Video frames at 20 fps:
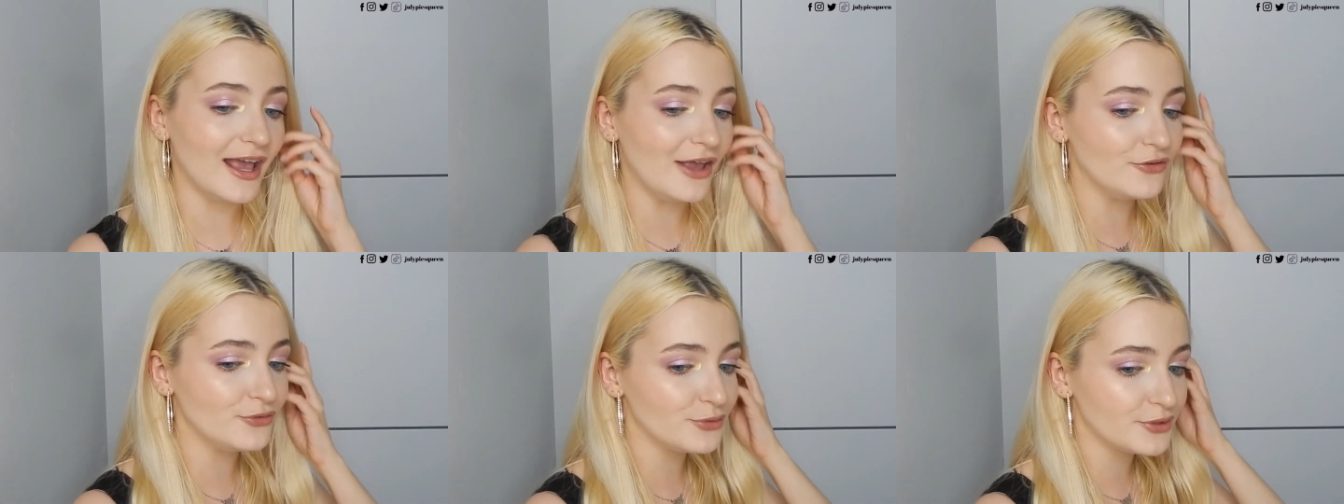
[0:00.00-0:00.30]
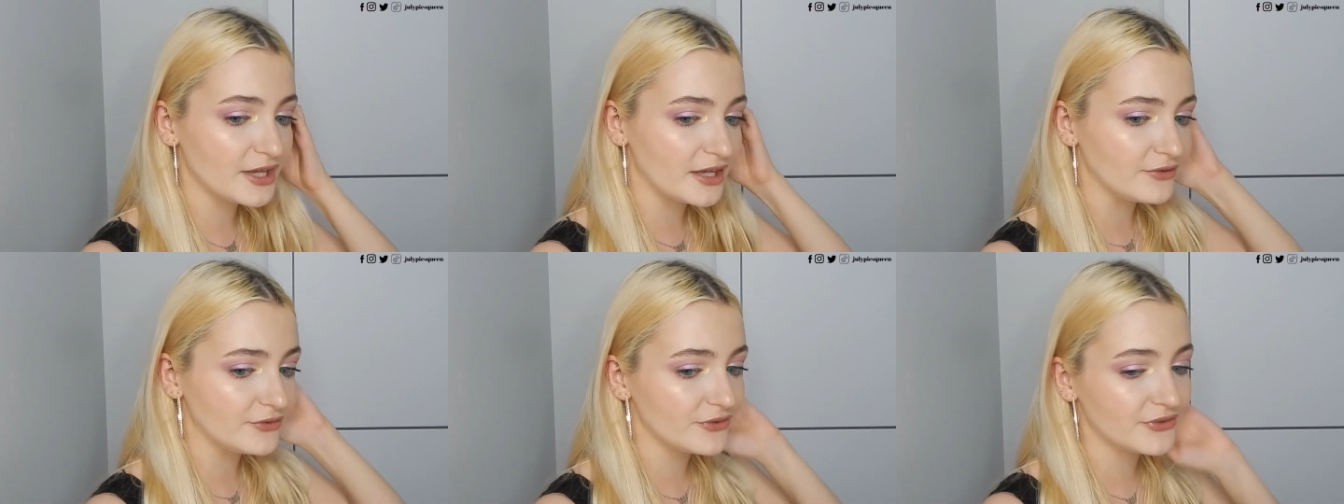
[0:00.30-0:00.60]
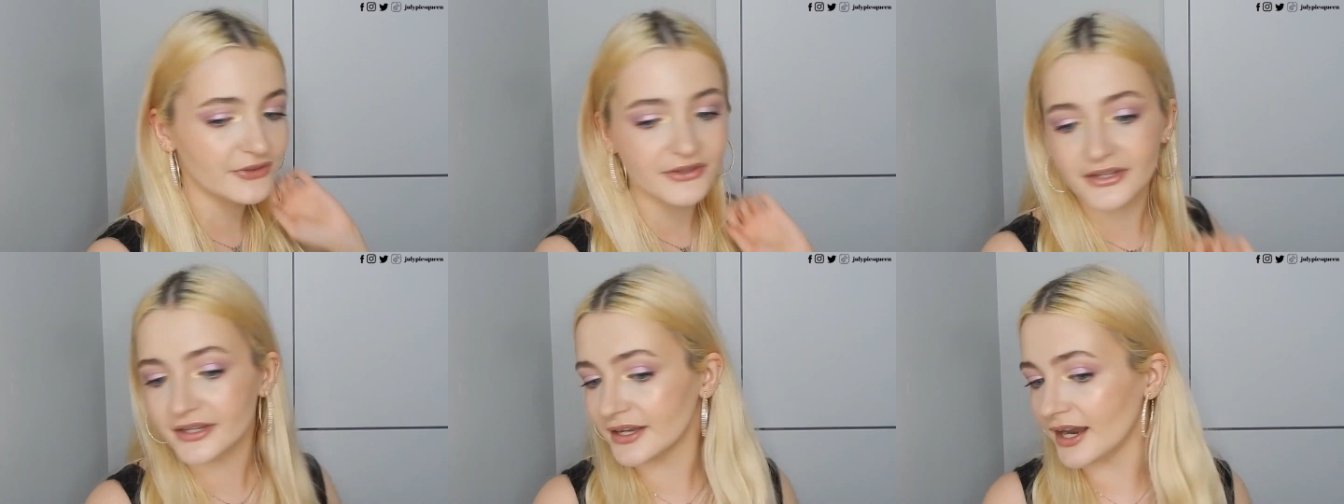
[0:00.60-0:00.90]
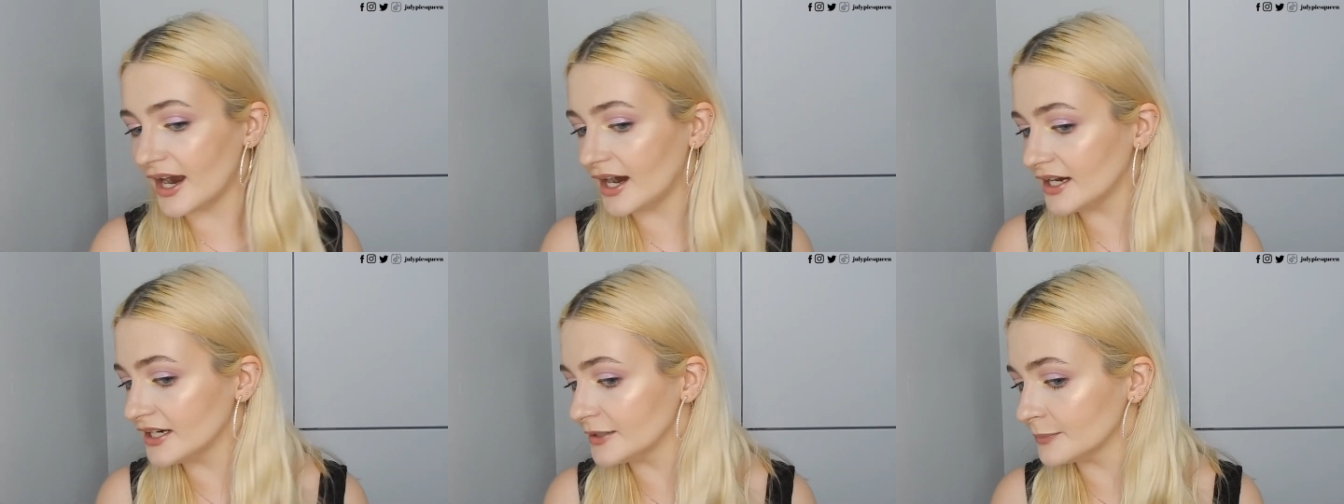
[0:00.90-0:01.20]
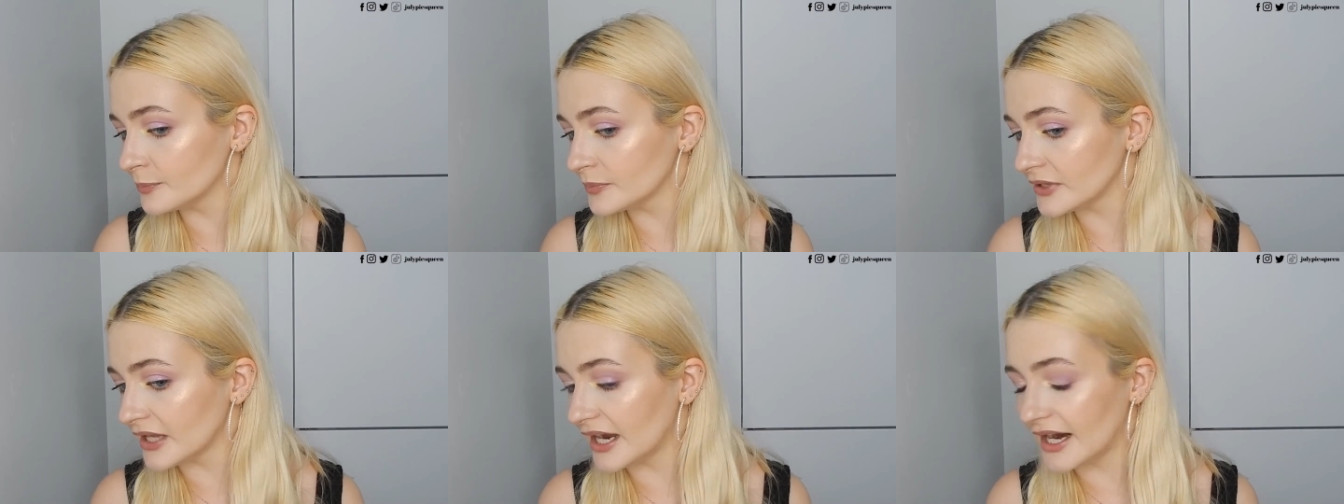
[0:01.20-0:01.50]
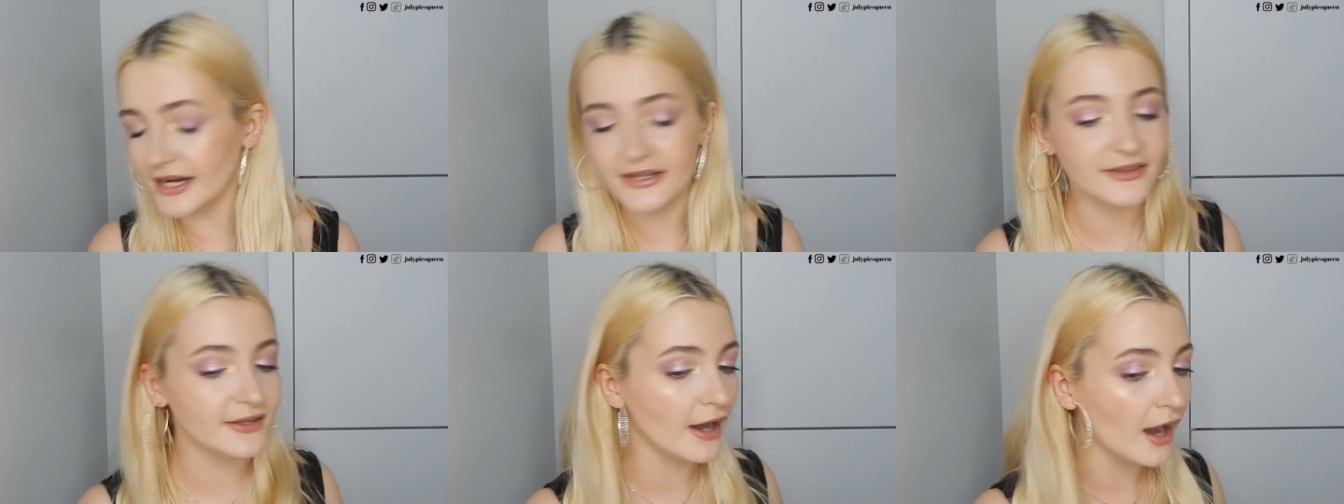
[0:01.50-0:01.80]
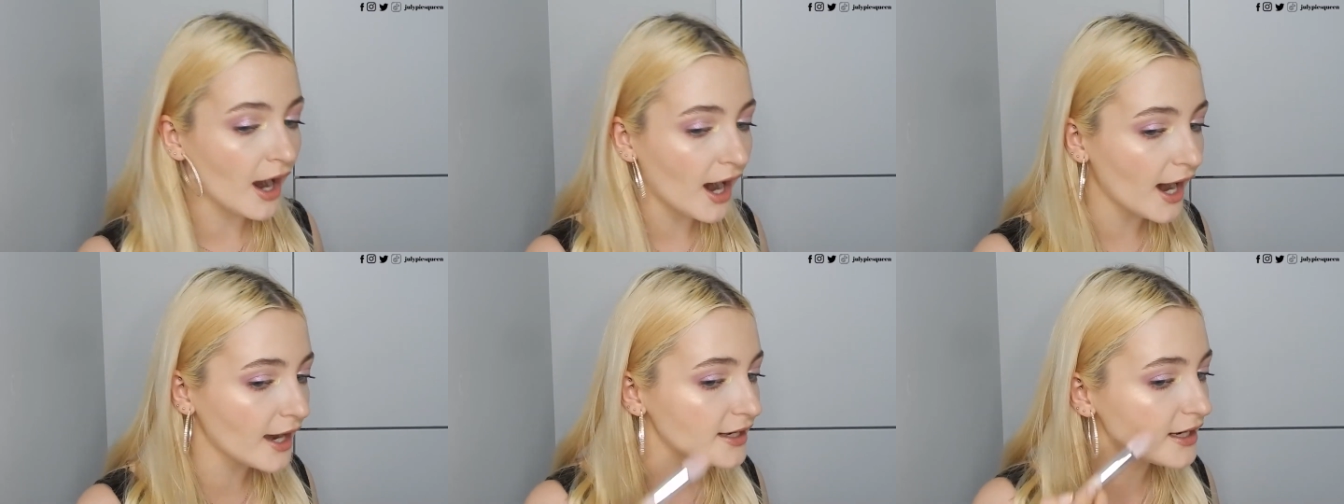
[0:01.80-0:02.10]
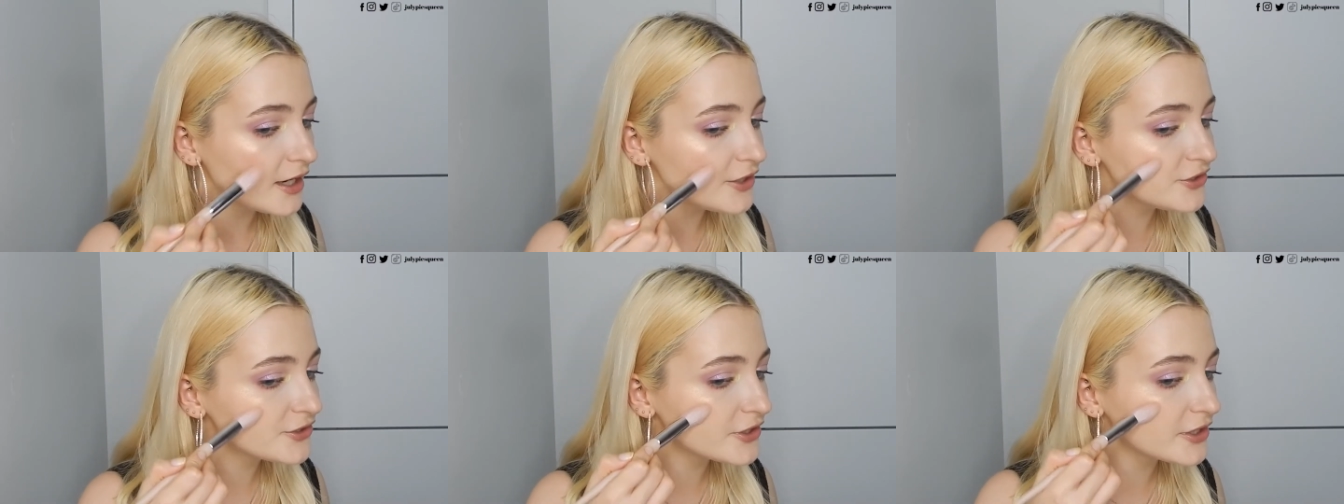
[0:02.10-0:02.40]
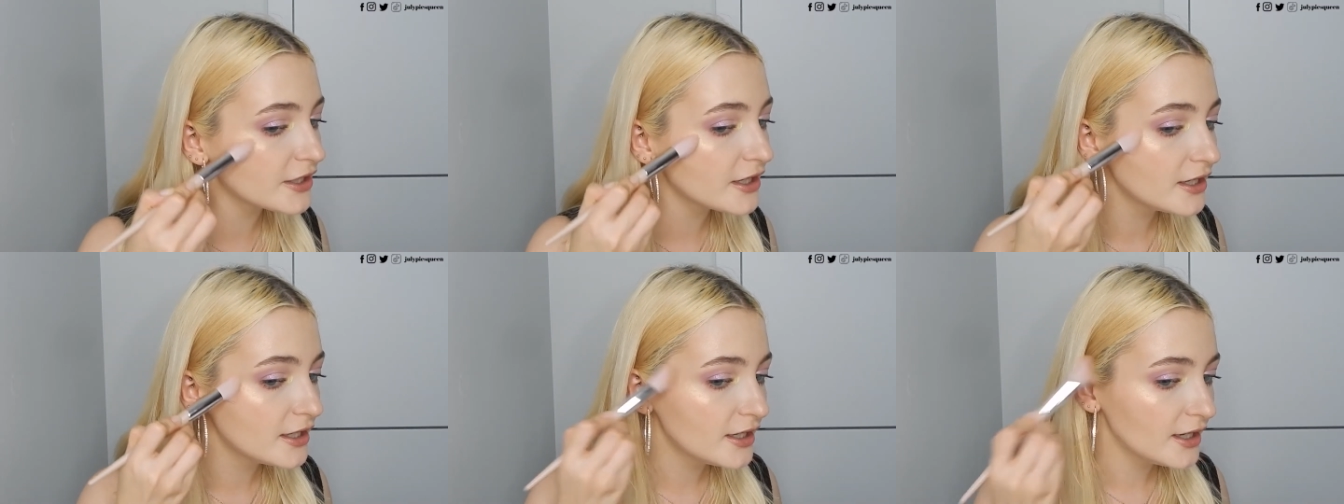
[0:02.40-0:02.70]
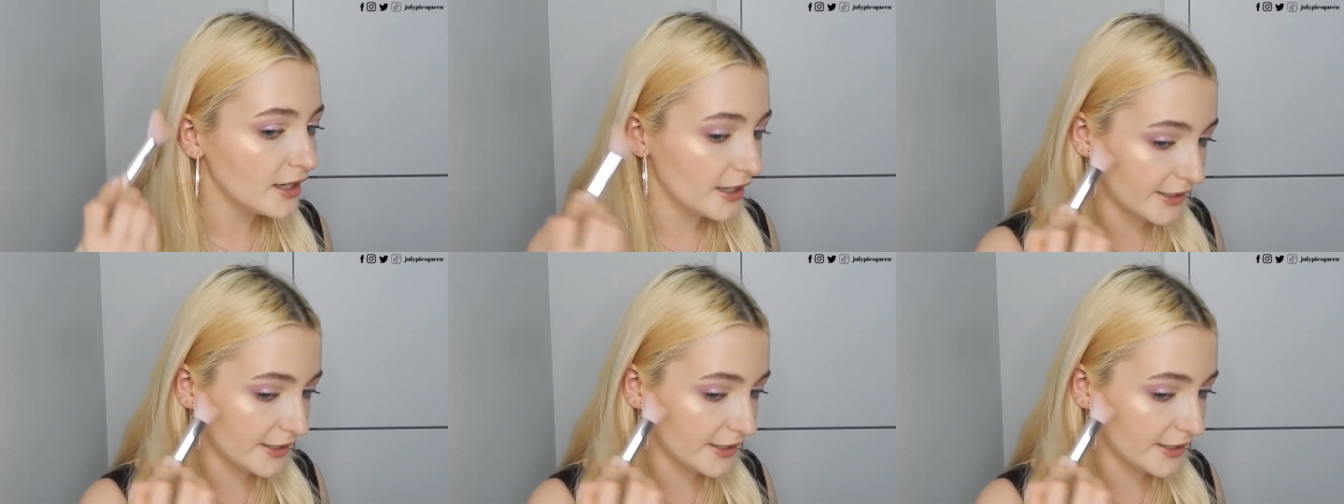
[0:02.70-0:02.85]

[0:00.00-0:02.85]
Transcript: As you can see, I applied the highlighter